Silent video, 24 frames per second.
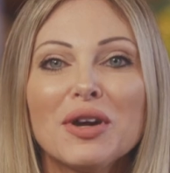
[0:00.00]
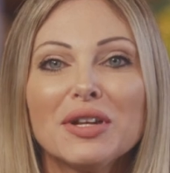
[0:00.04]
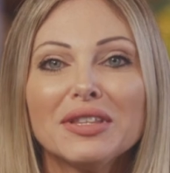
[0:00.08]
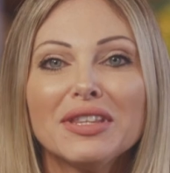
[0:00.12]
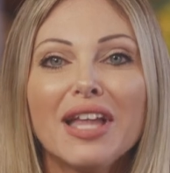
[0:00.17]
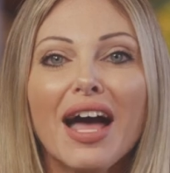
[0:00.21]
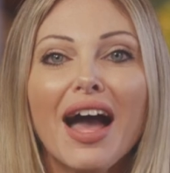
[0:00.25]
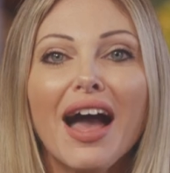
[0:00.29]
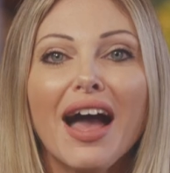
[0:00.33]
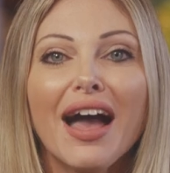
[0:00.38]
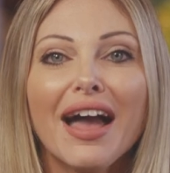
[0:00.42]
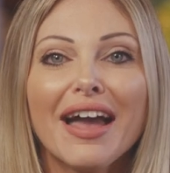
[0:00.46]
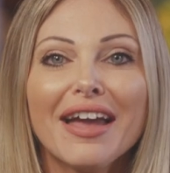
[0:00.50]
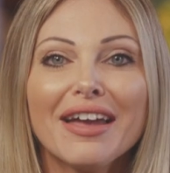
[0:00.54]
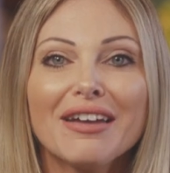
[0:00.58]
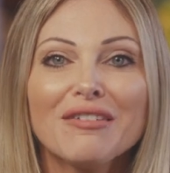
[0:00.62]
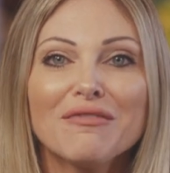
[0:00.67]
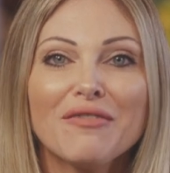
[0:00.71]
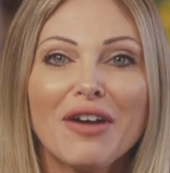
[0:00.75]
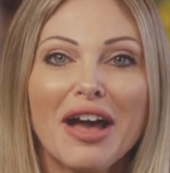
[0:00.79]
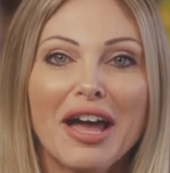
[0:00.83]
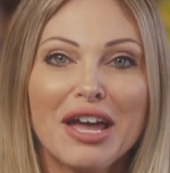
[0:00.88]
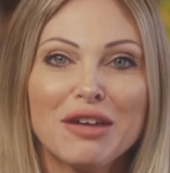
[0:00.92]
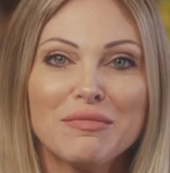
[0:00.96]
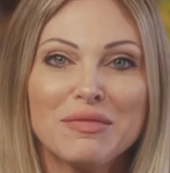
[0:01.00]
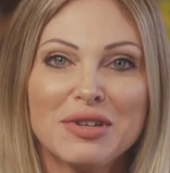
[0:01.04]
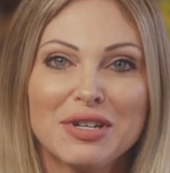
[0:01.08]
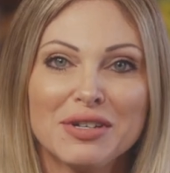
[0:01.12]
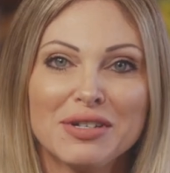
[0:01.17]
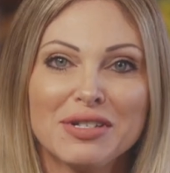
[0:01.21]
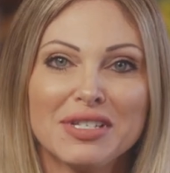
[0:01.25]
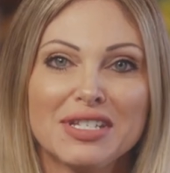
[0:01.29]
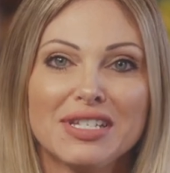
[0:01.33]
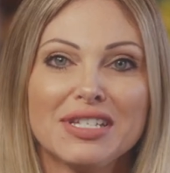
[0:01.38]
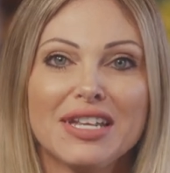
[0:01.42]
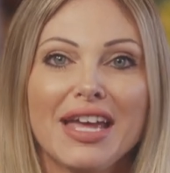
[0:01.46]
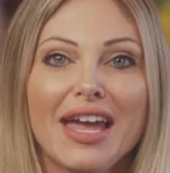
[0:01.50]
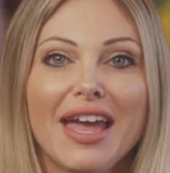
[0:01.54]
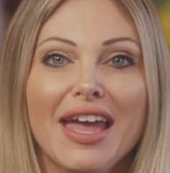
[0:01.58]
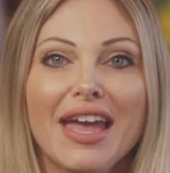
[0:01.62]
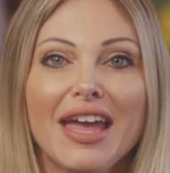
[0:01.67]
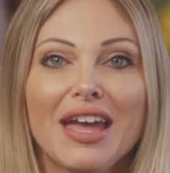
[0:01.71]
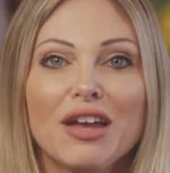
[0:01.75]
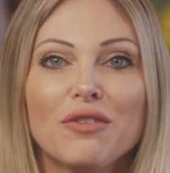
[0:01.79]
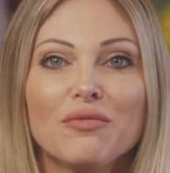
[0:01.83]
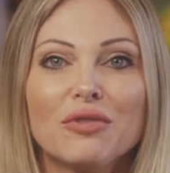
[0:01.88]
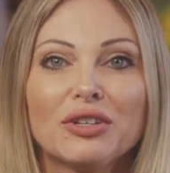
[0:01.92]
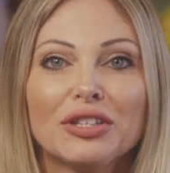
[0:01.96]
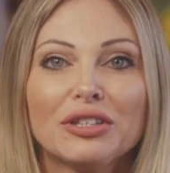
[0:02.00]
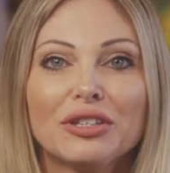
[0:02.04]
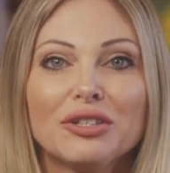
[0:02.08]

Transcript: our live. I'm here today with